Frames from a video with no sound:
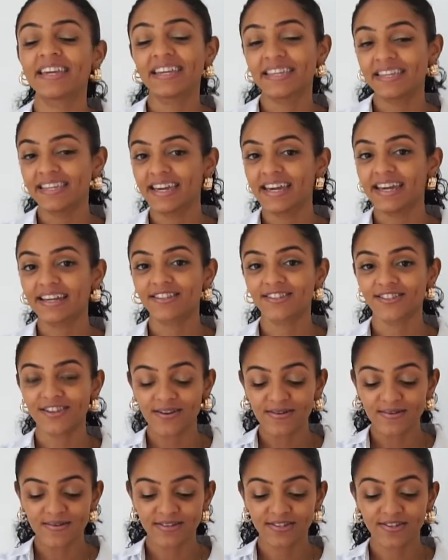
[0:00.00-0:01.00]
Yeah,
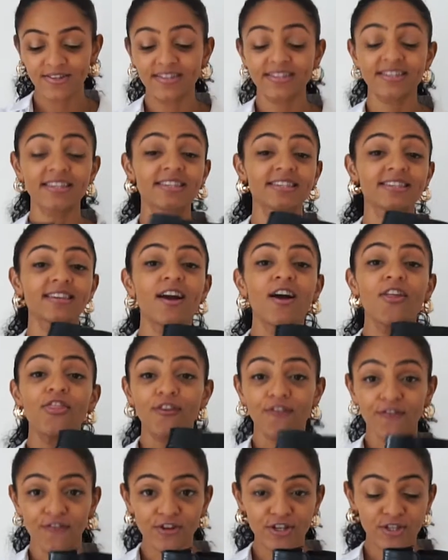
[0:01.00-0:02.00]
so this is the
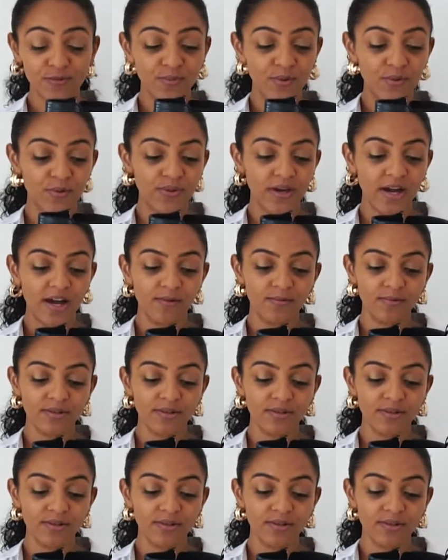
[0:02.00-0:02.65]
first boot that